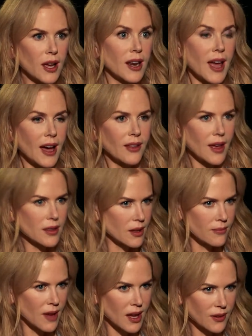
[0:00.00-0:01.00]
and how that
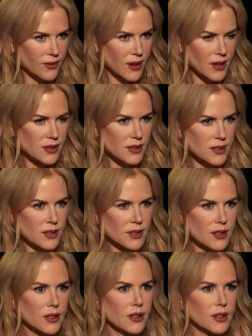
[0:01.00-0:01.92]
then manifests.